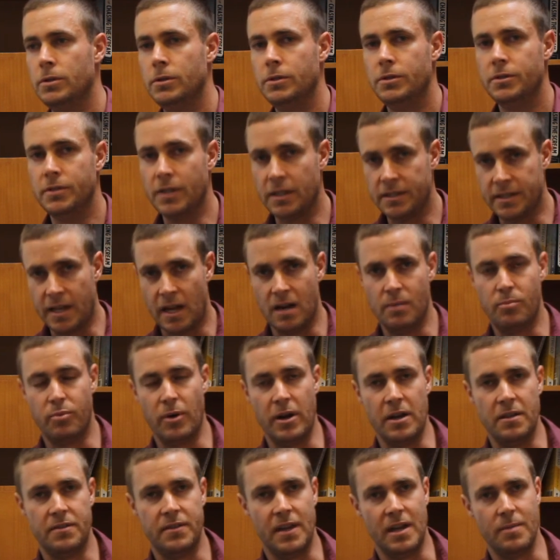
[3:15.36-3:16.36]
So that's how to
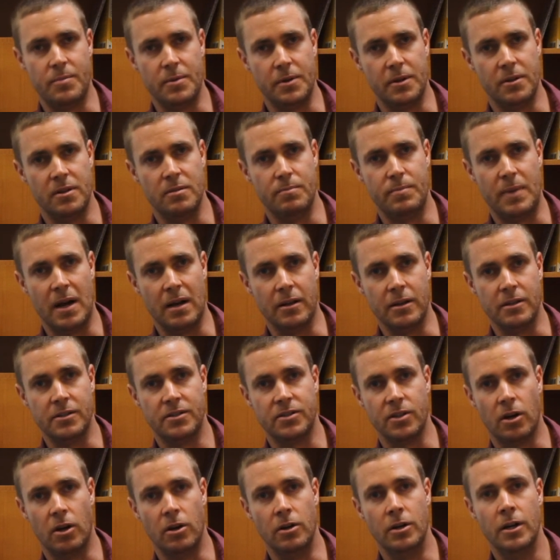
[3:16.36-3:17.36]
breathe deep into the belly.
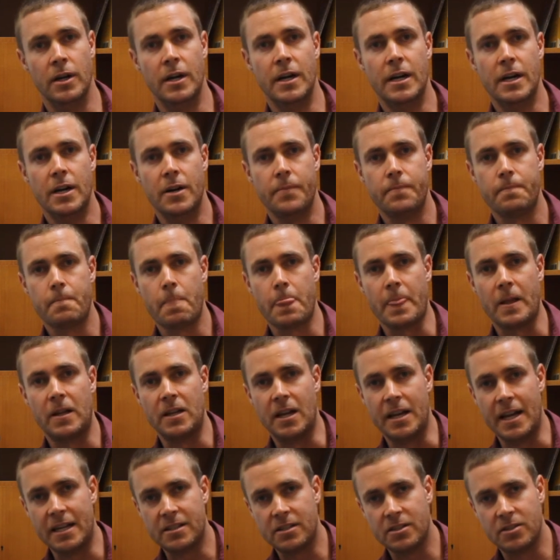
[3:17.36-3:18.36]
So
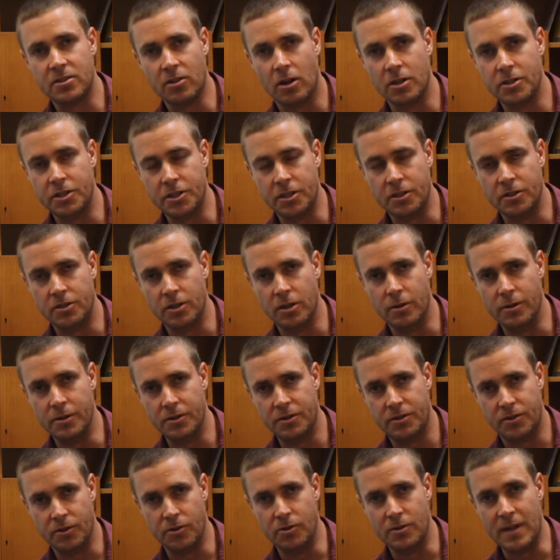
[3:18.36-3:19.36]
an exercise you can do
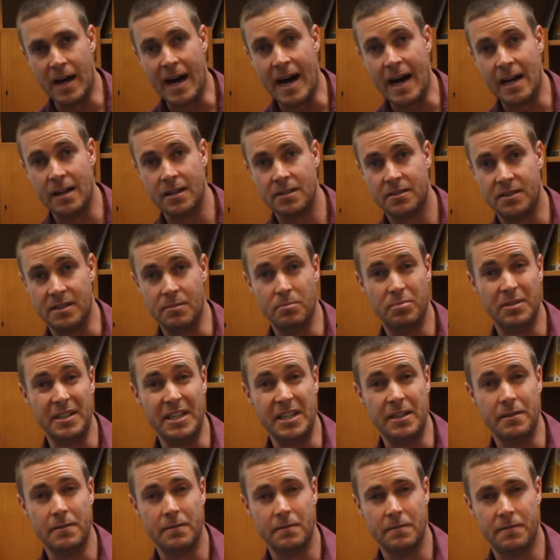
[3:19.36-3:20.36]
is do that,
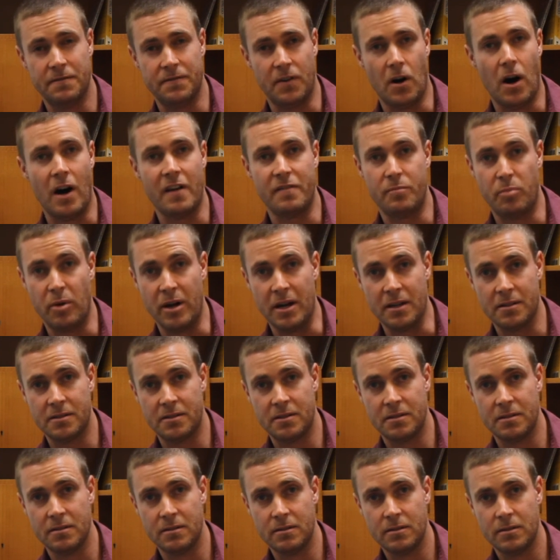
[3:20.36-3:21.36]
simply five
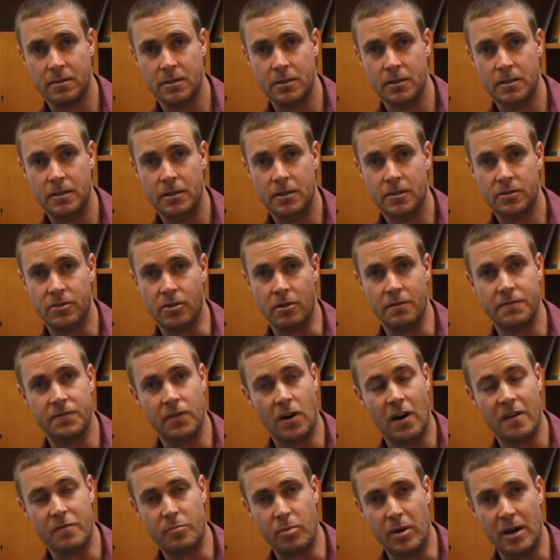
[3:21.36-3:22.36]
breaths. So
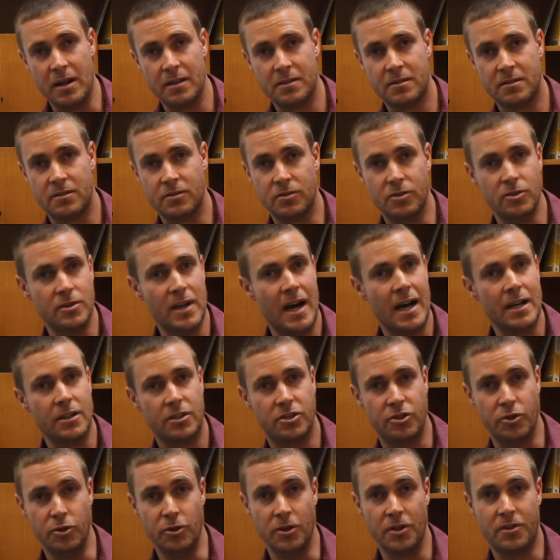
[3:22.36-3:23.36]
five breaths, do that
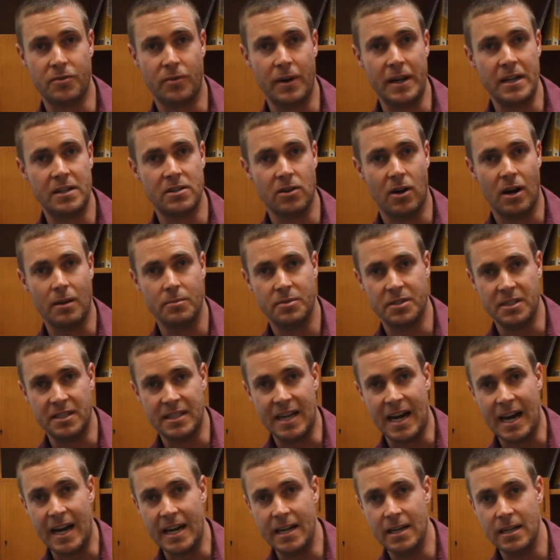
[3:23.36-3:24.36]
2 to 3 times a
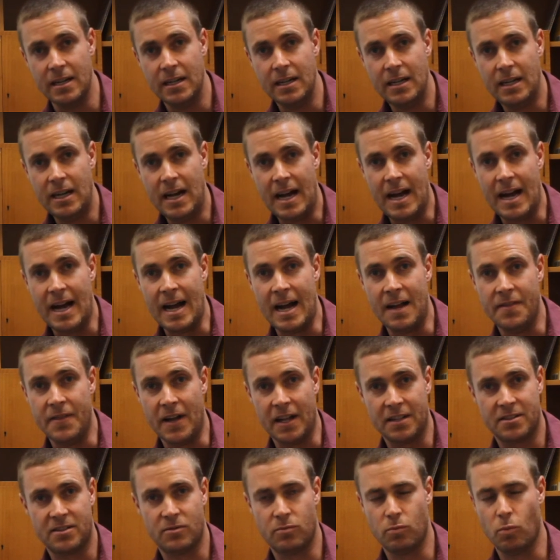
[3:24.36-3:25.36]
day. And
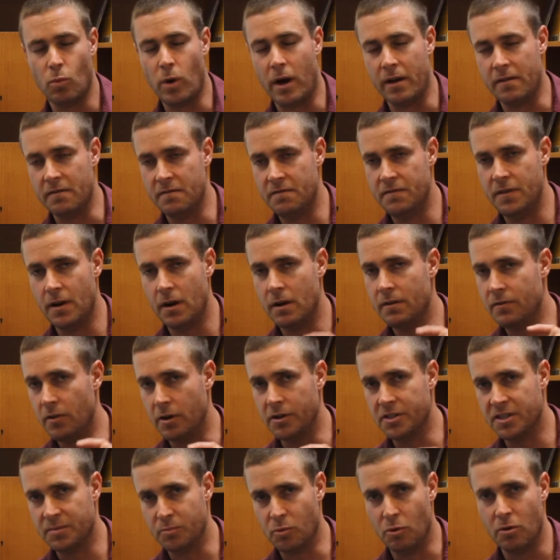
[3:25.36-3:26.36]
that's one very,
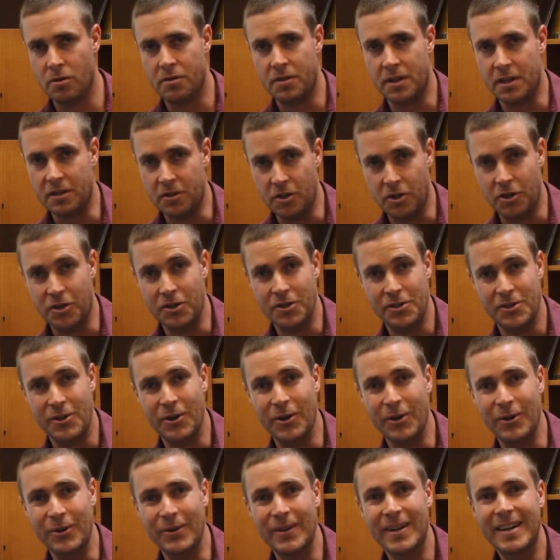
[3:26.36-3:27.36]
very small thing you can
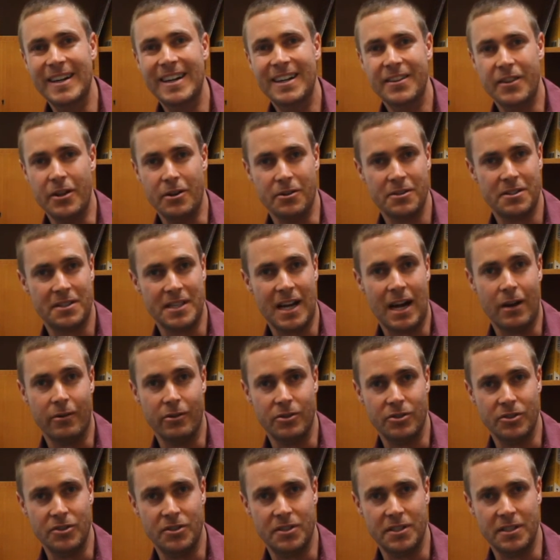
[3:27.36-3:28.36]
do that'll start
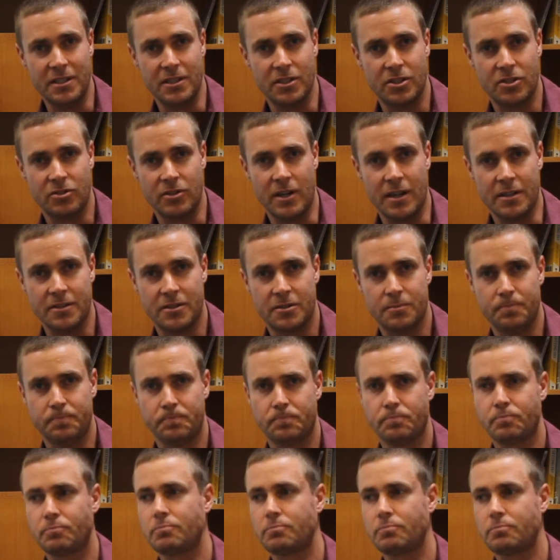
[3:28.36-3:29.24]
reducing your stress.